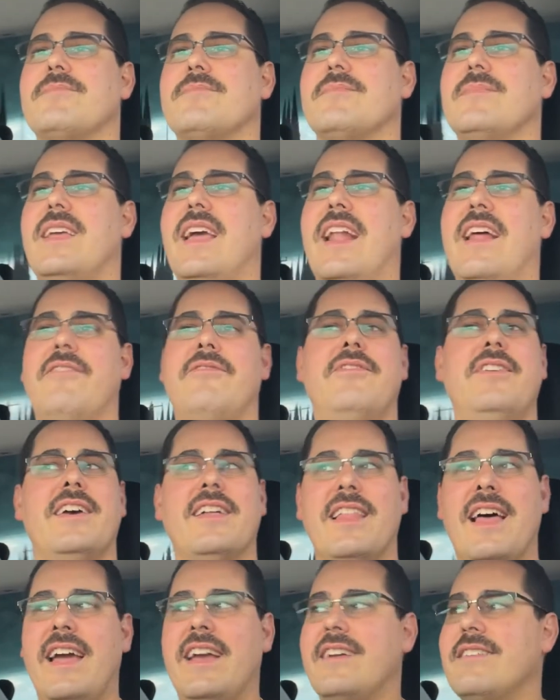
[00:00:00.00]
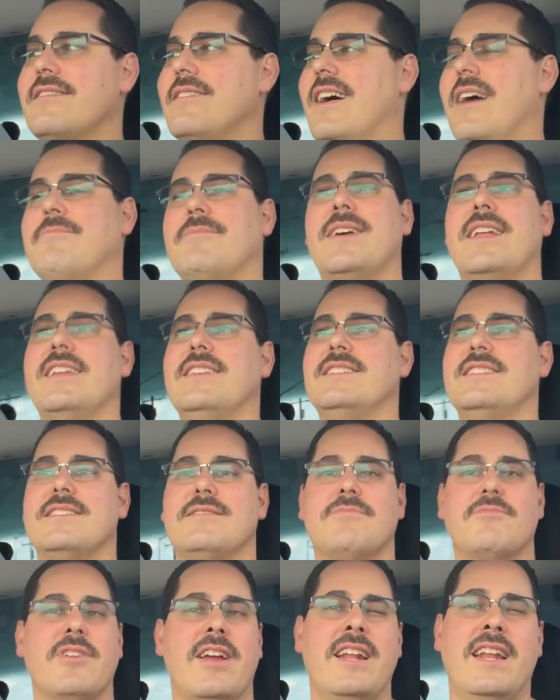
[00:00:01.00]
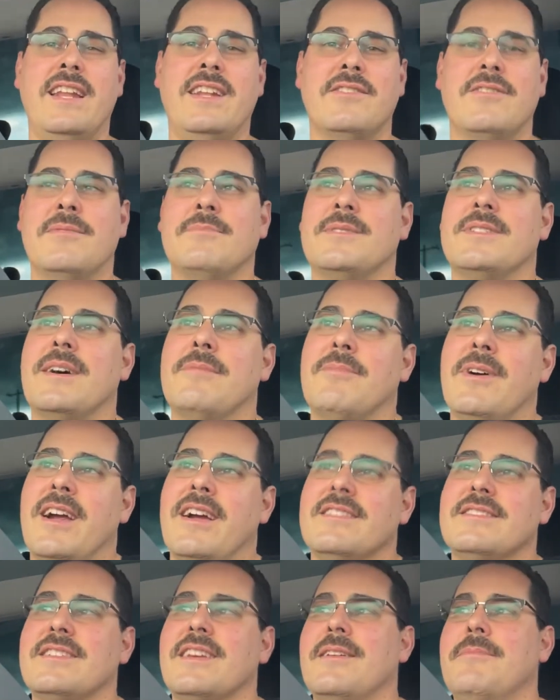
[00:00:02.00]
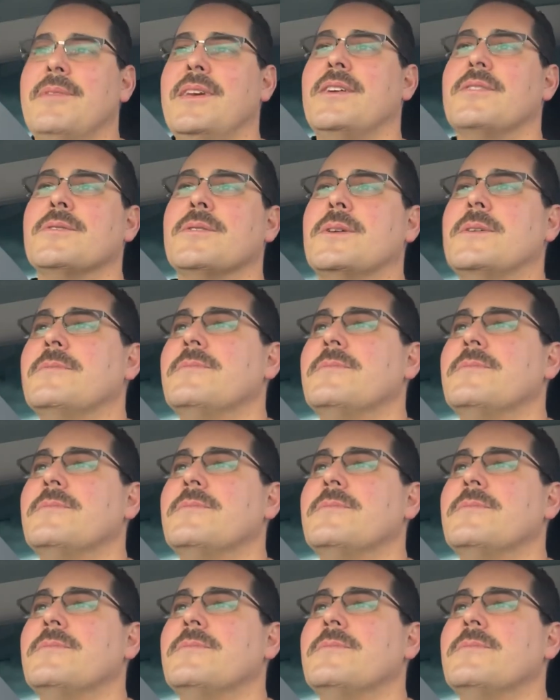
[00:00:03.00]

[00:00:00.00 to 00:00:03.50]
And I feel like I'm gonna just run into him somewhere. It's gonna be cool.